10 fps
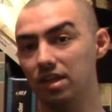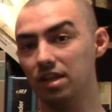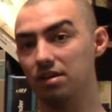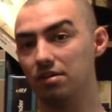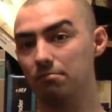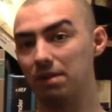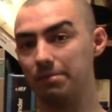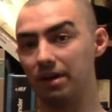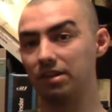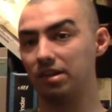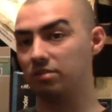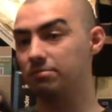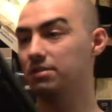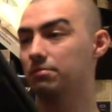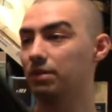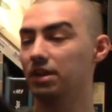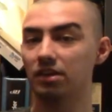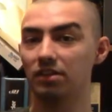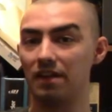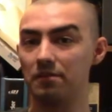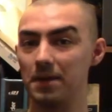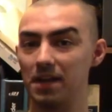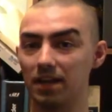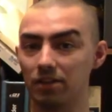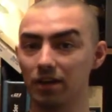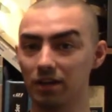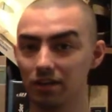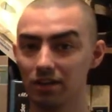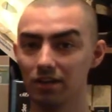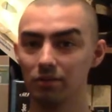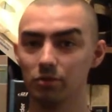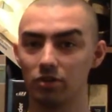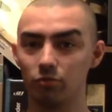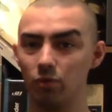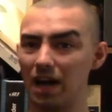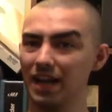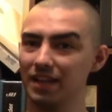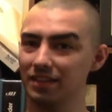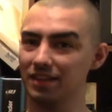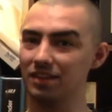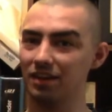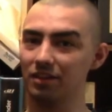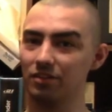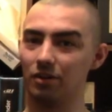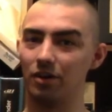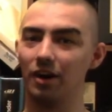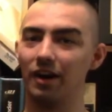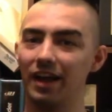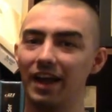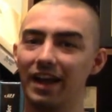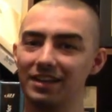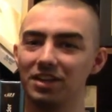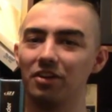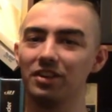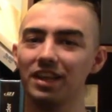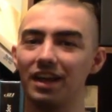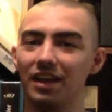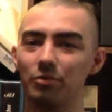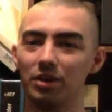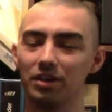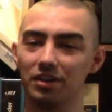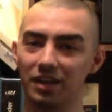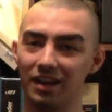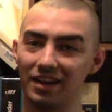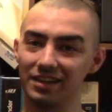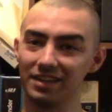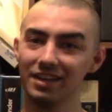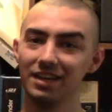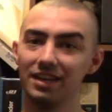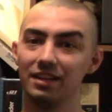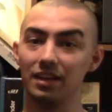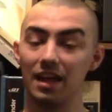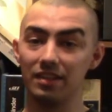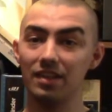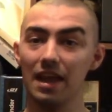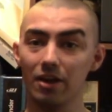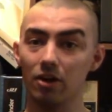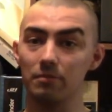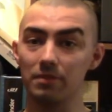the bipod attachment, but it does have a bayonet lug, which is why these guns are actually a one in a kind. Now, the SAR